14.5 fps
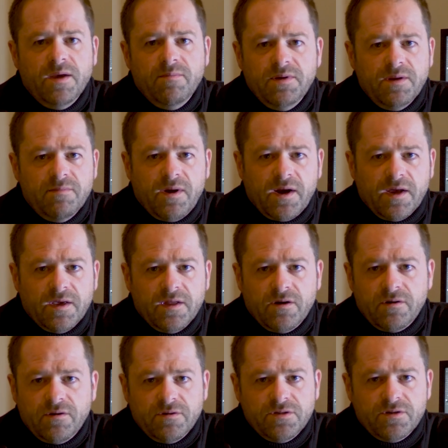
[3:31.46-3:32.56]
have been American
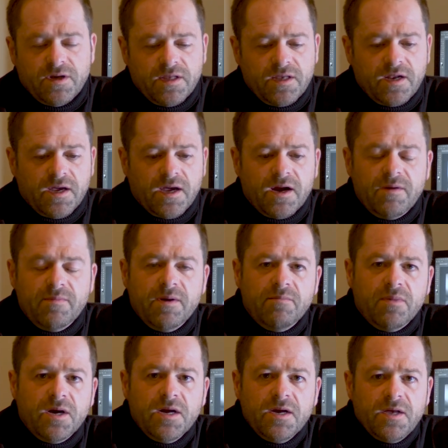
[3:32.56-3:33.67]
or Australian, I can't
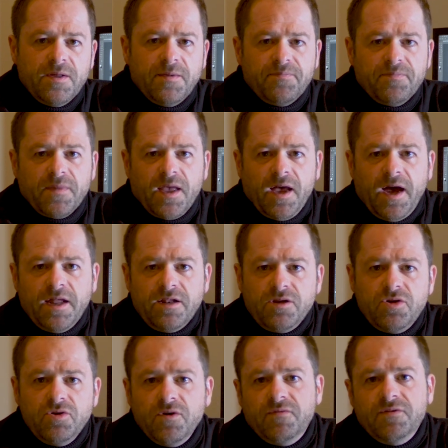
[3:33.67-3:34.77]
remember. And the
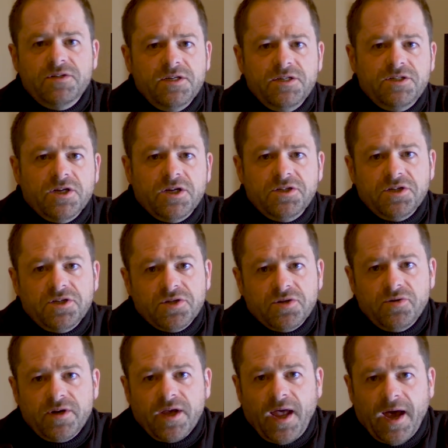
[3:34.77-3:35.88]
2 overseas judges
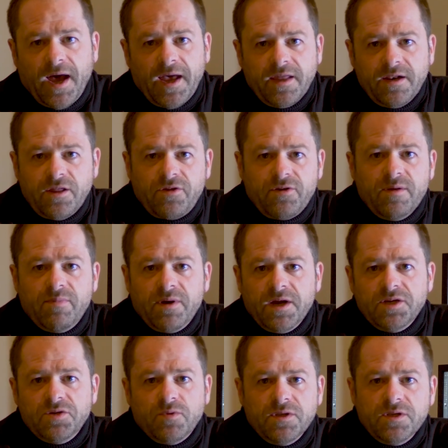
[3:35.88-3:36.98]
scored it high, and the 3
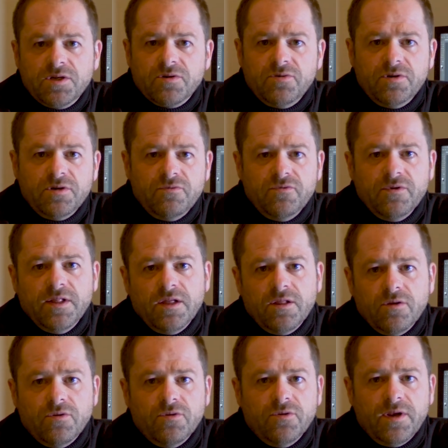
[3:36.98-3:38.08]
British ones scored it really
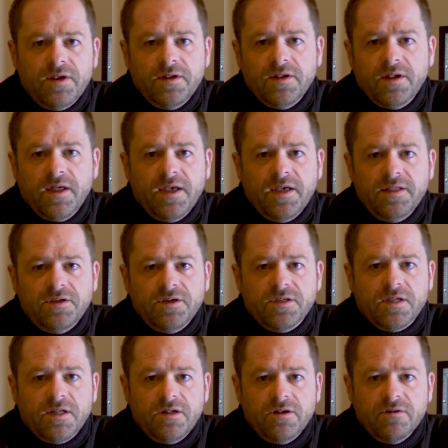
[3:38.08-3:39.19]
low, and it just
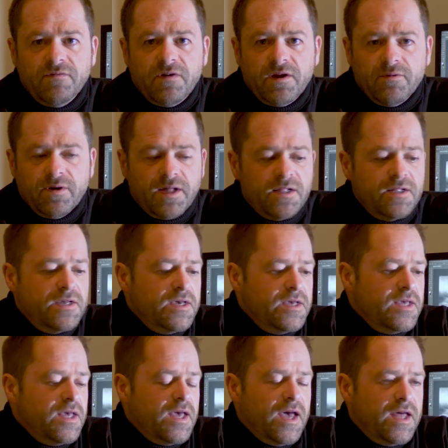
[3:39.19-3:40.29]
didn't do very well.
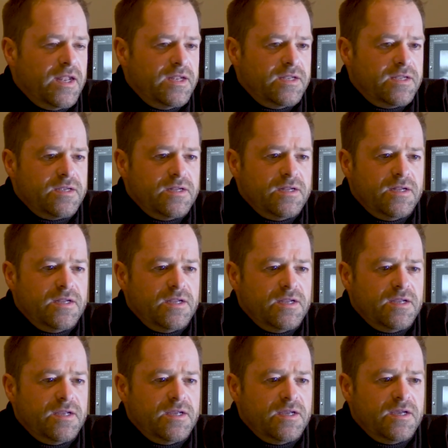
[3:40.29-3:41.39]
And
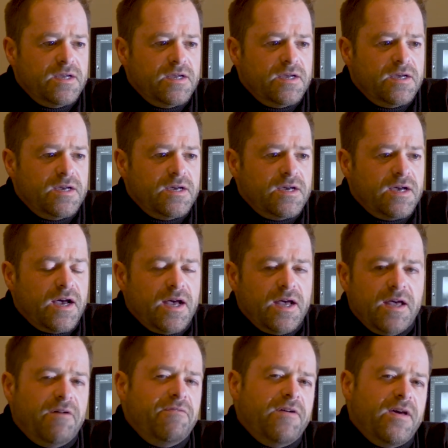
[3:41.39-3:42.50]

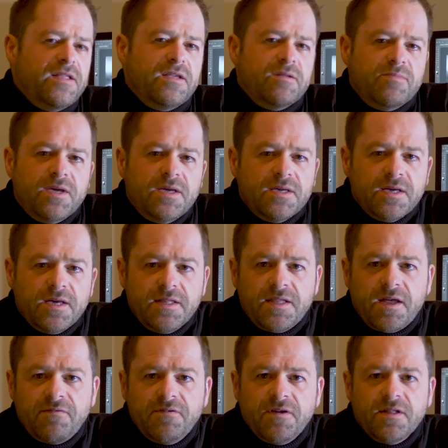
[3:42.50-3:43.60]
it affected me. It
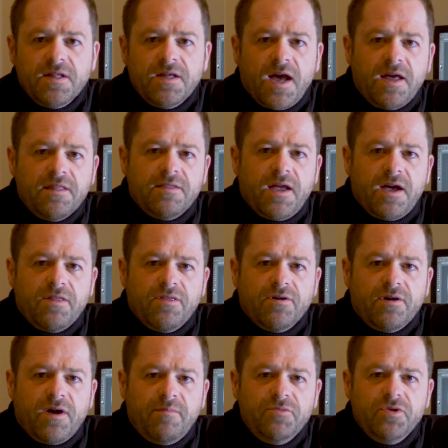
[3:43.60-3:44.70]
definitely, I
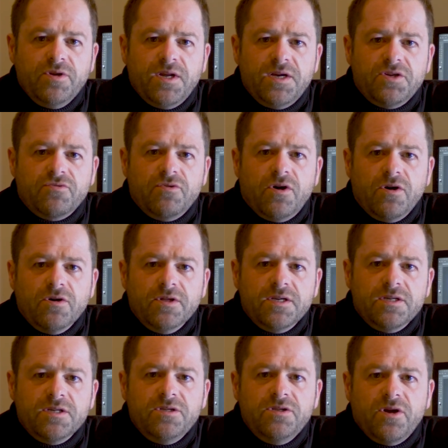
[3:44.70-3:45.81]
thought, I'm doing this wrong,
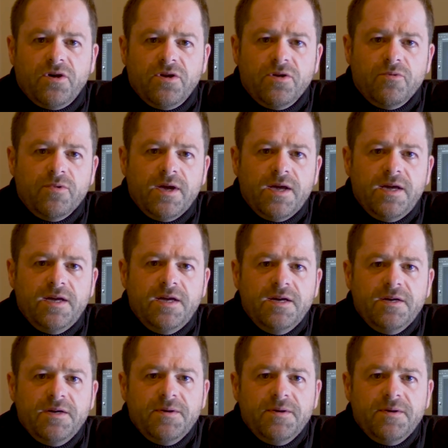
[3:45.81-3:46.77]
this is not the way